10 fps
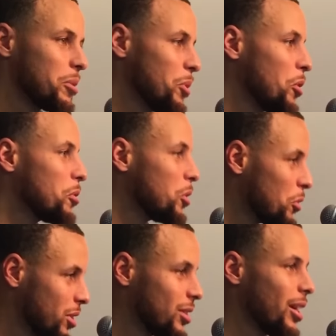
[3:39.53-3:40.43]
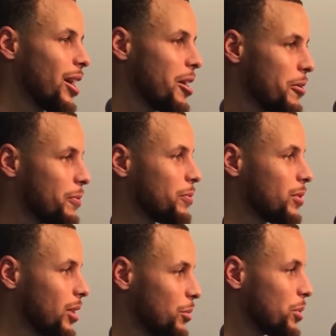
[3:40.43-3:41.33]
Big Mo going into half,
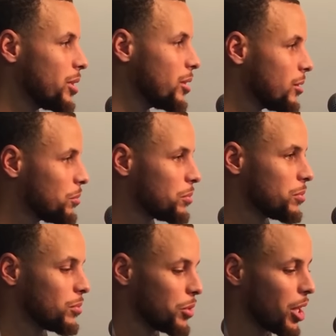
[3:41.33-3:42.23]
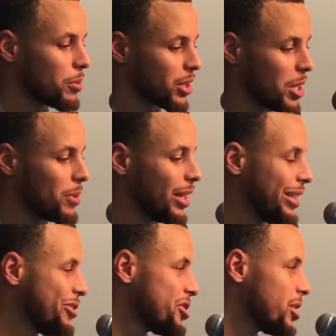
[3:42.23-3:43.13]
and we were able to keep
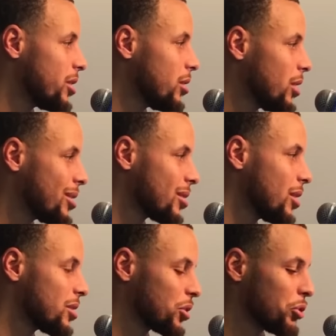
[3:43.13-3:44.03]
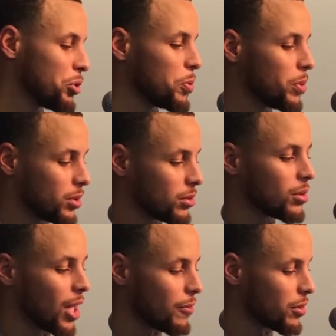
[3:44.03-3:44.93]
that energy as a group
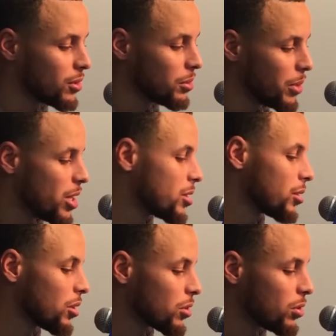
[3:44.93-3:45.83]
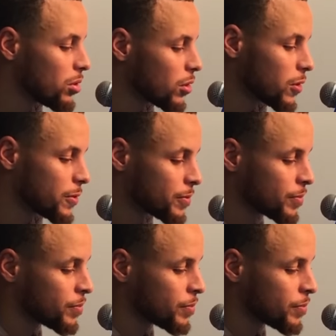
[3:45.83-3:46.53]
and have an amazing third quarter.